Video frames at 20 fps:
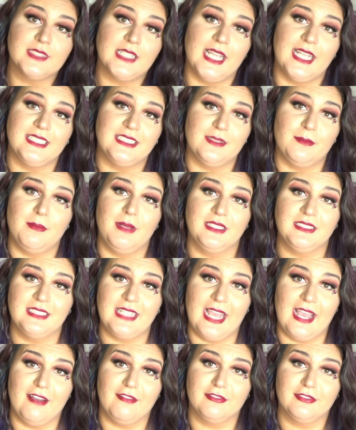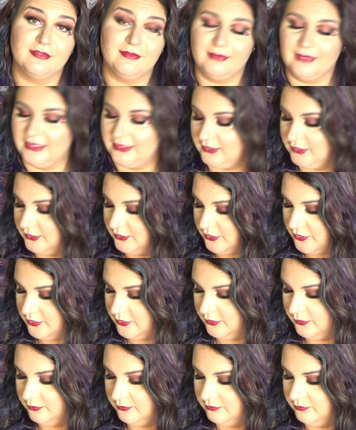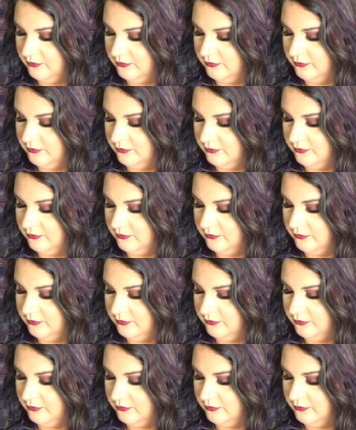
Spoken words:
It's a must have. It's so